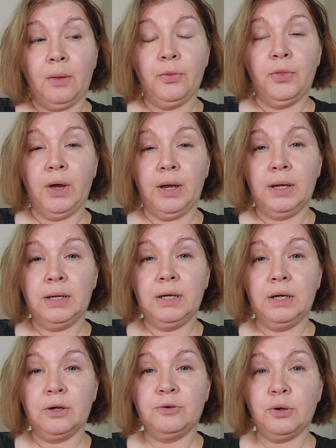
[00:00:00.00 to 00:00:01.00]
the
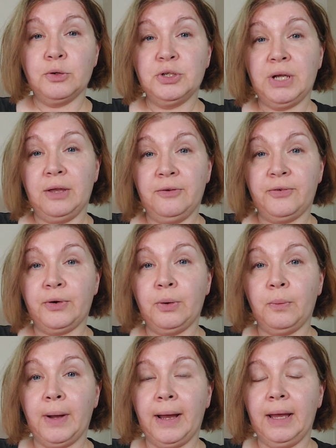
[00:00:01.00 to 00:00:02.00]
crochet for a
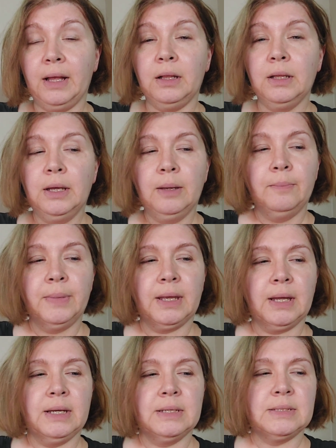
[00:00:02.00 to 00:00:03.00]
while
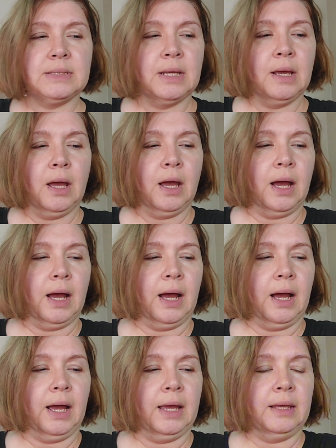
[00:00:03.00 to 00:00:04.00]
because
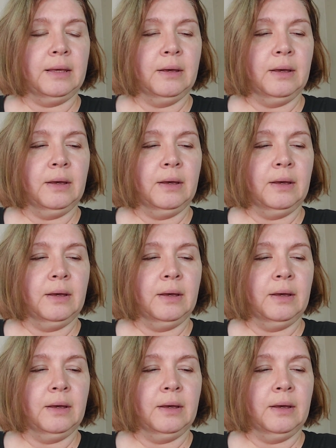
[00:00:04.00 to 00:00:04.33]
I